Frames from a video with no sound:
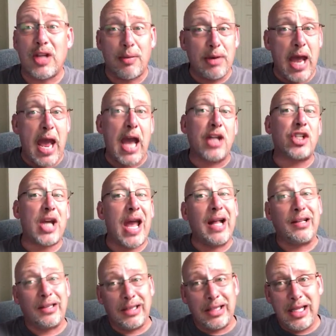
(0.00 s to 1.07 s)
get some to
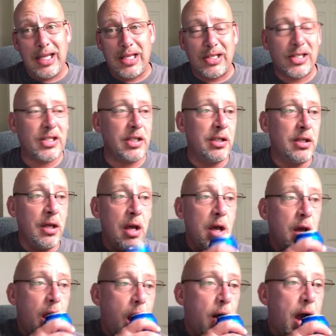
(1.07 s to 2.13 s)
hatch at least.
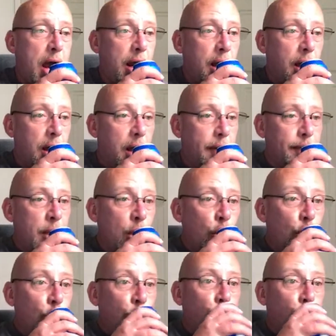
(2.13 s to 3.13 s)
All right. Um,